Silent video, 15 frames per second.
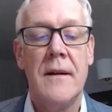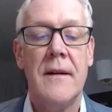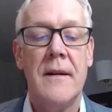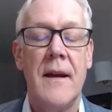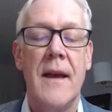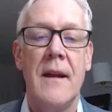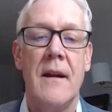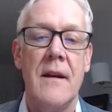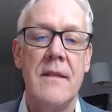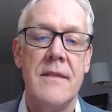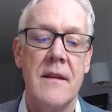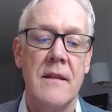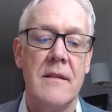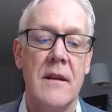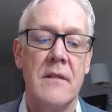And I
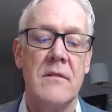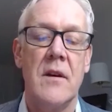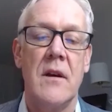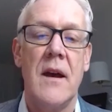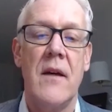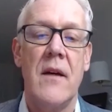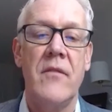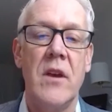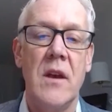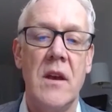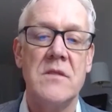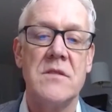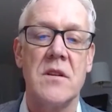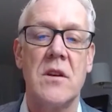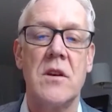think that having
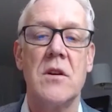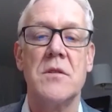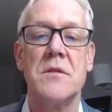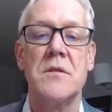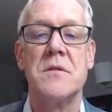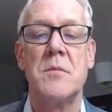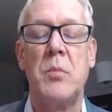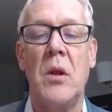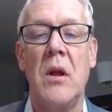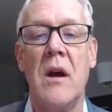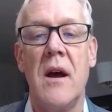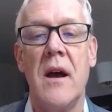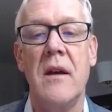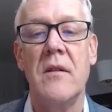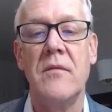a secure
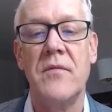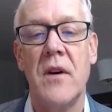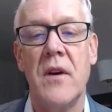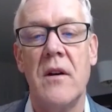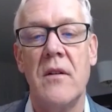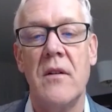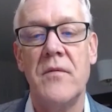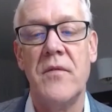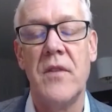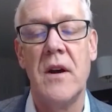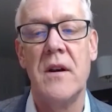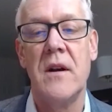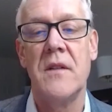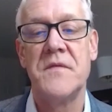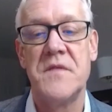supply
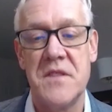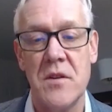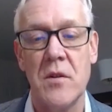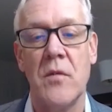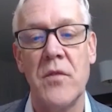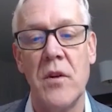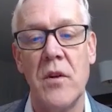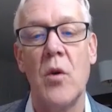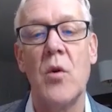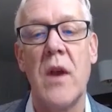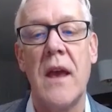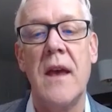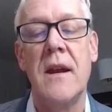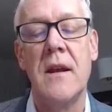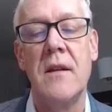of silver
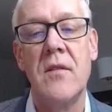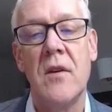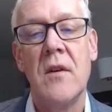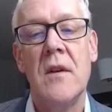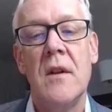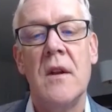located